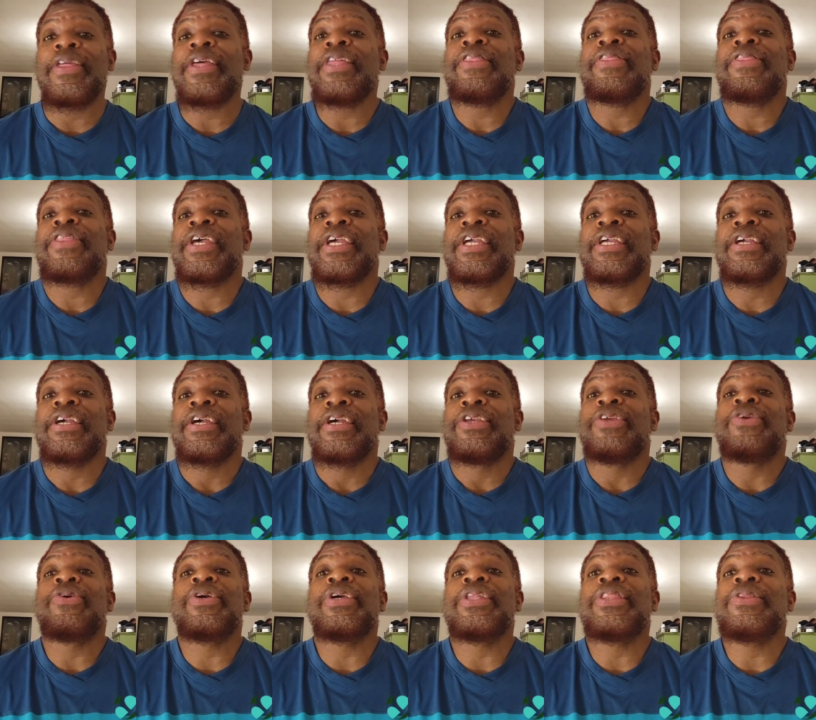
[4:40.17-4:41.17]
Then think
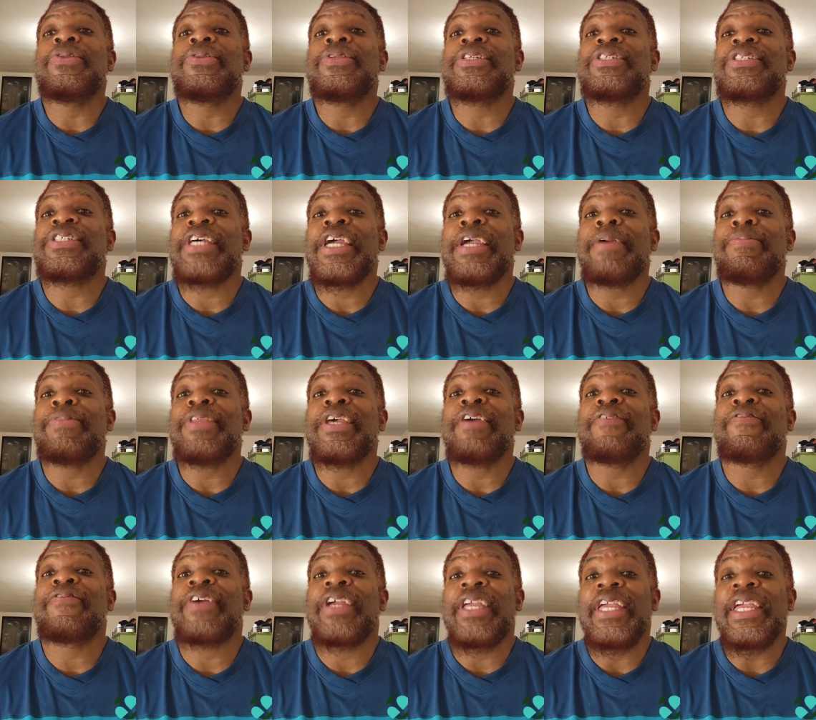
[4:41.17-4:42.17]
you can do the same
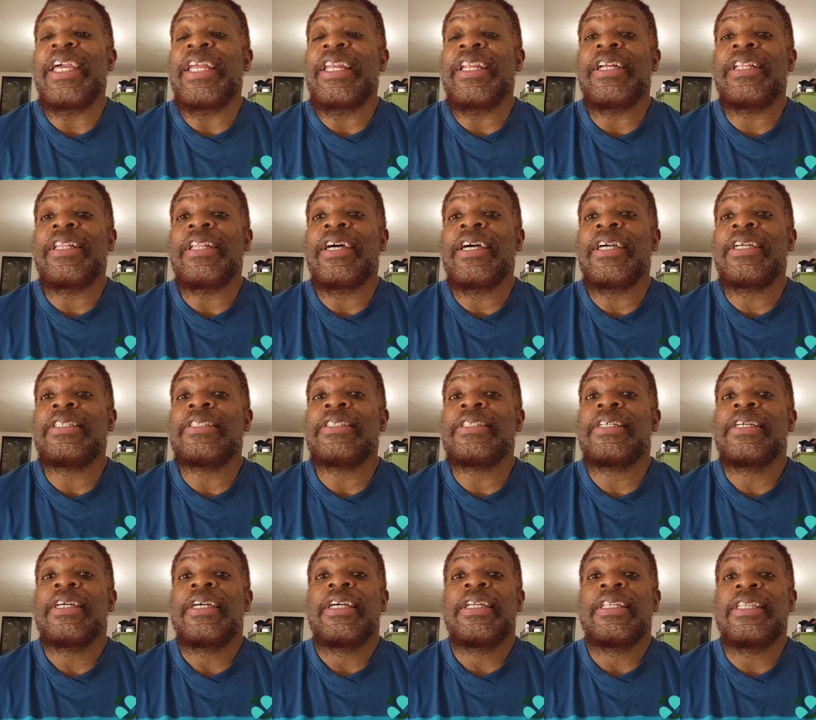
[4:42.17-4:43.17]
thing for inclines,